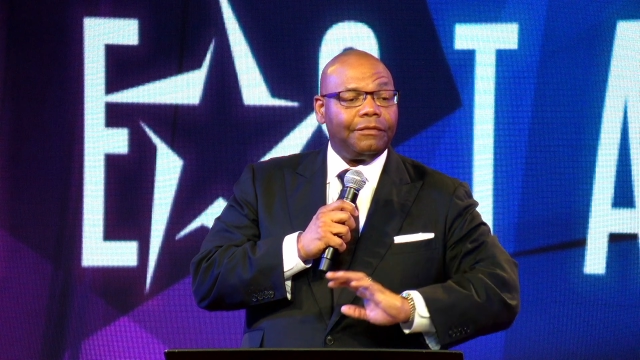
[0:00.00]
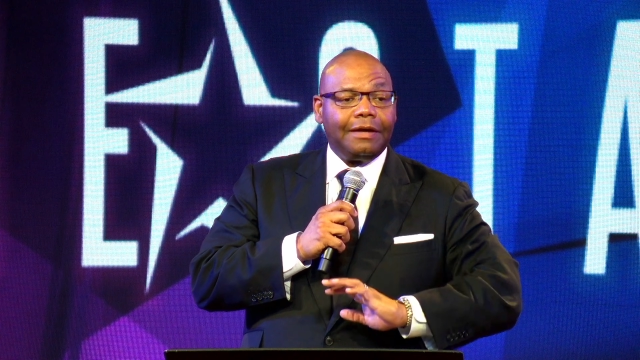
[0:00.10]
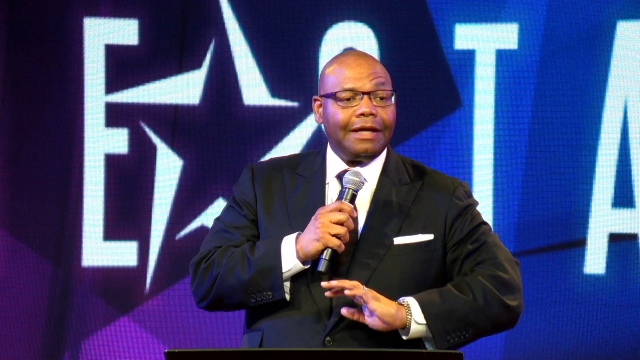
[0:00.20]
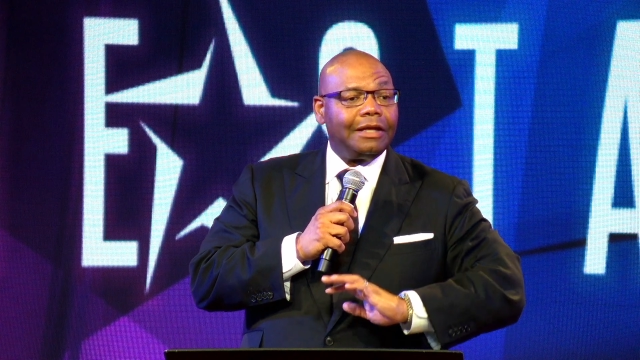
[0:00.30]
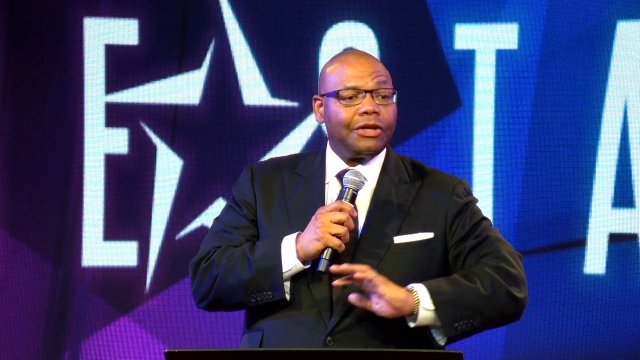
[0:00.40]

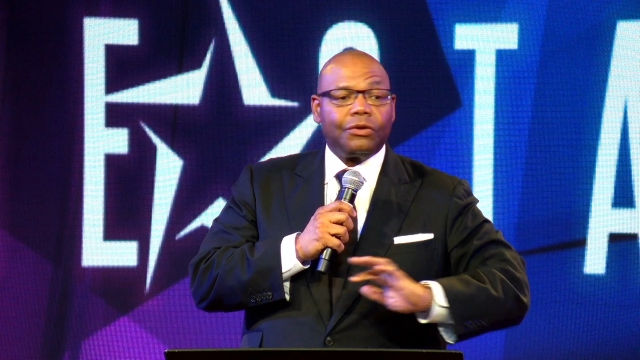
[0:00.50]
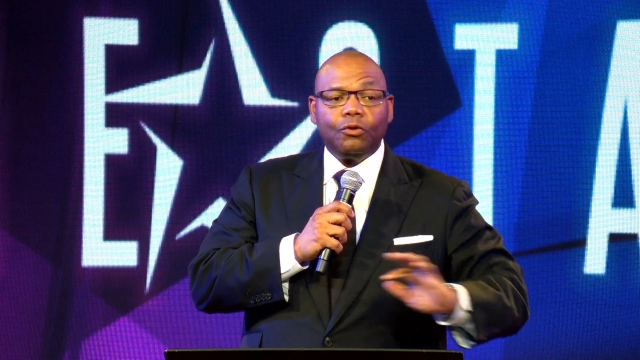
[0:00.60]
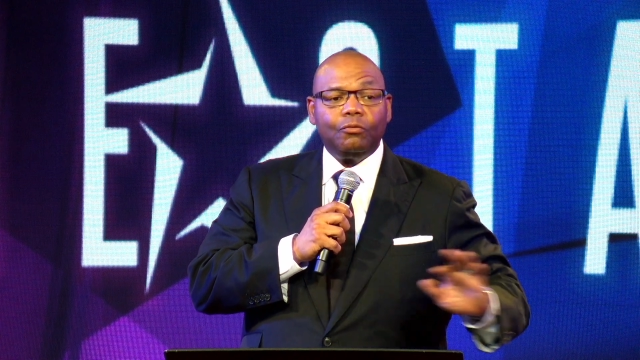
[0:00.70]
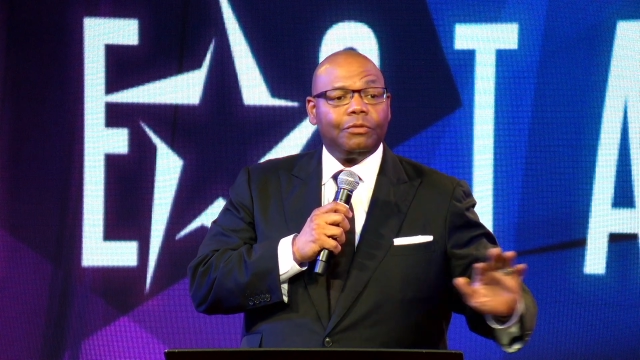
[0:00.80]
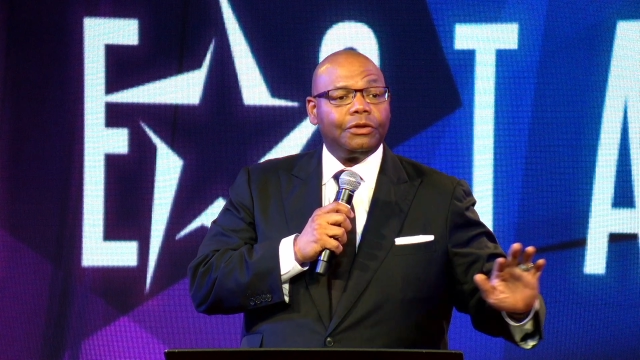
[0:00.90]
any
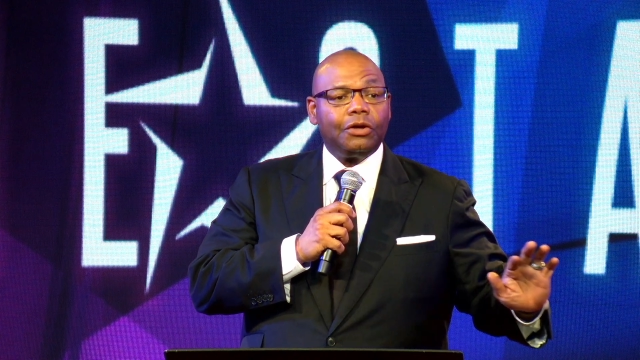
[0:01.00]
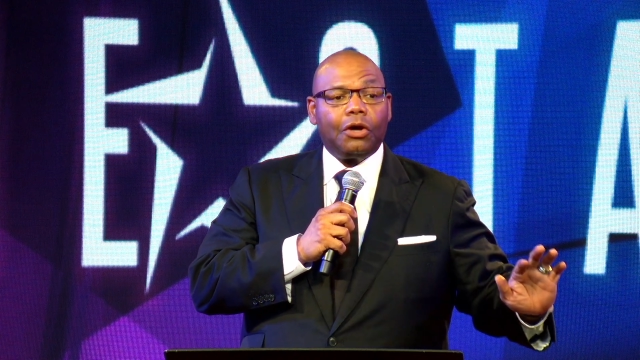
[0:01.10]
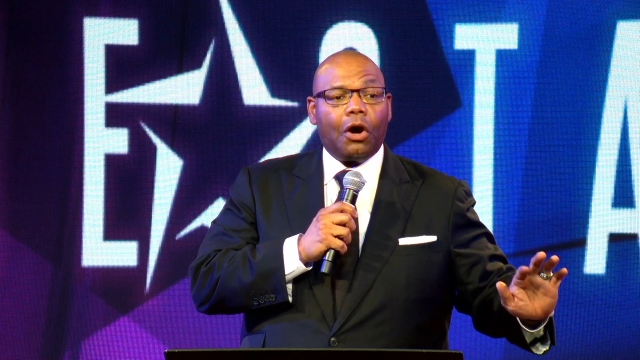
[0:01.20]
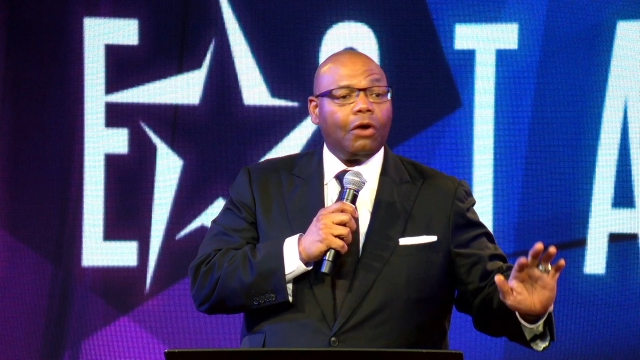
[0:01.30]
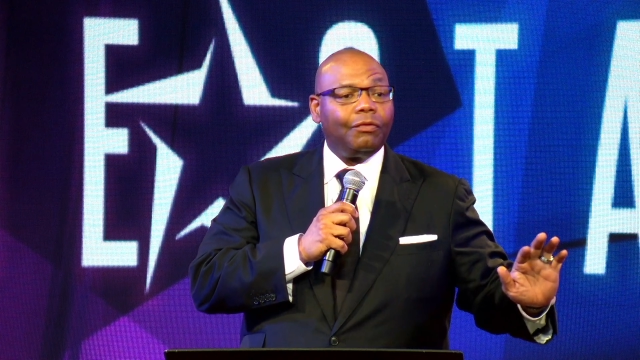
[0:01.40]
human
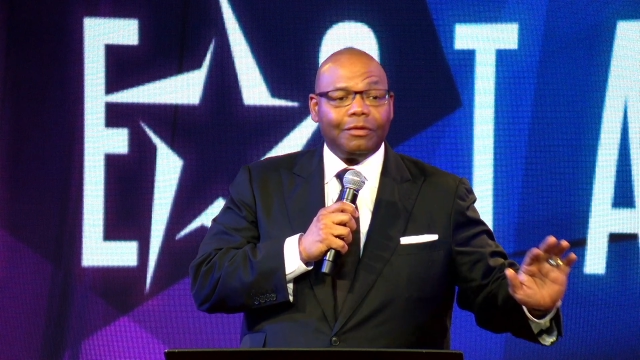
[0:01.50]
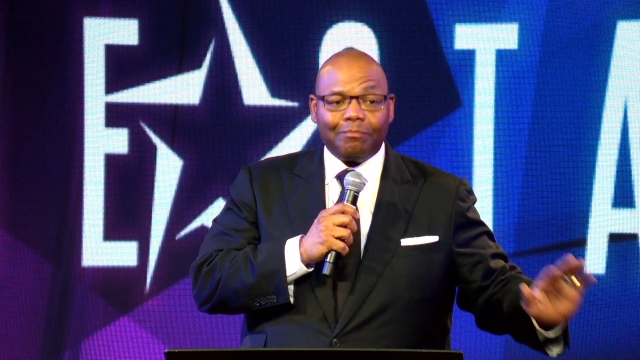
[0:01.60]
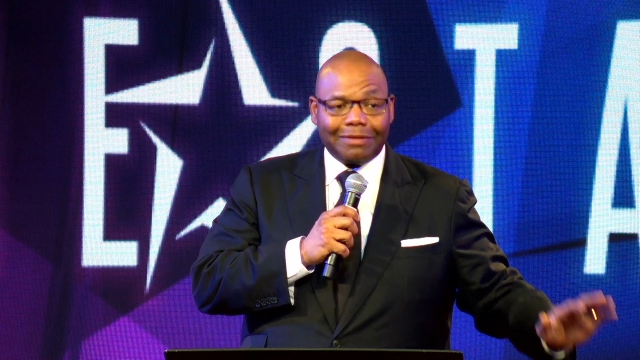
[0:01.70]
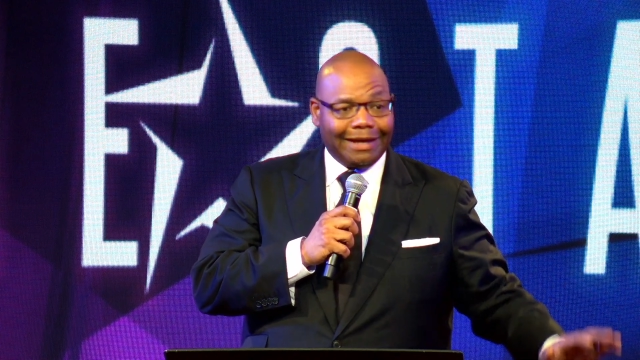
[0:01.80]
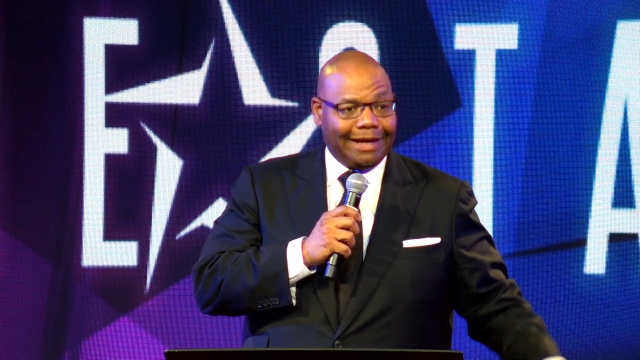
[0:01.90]
on the
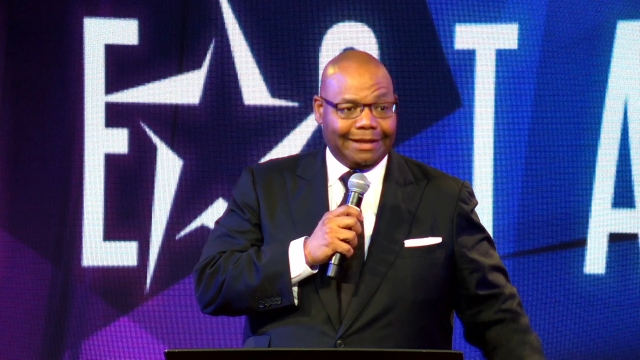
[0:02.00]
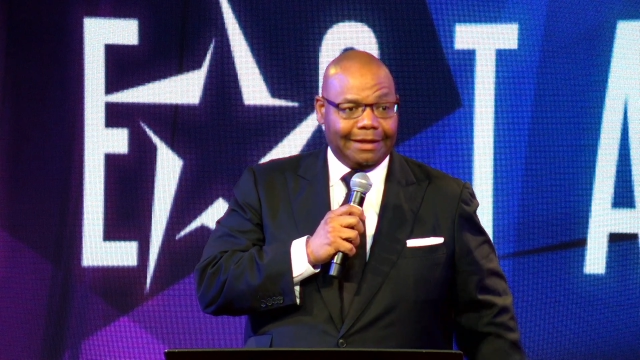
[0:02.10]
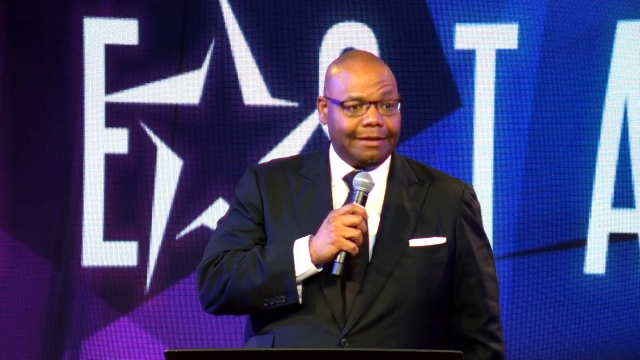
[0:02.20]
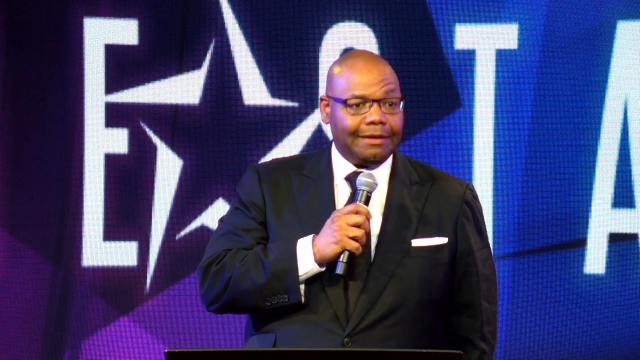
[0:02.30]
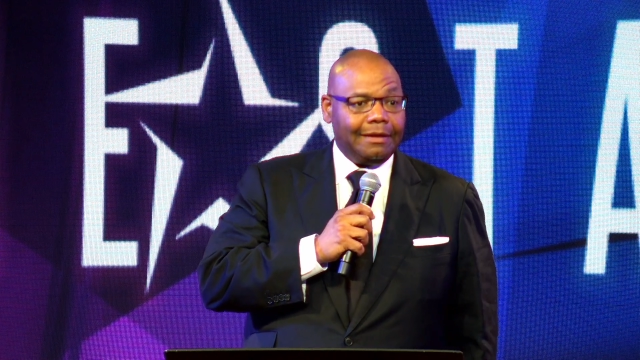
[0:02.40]
planet,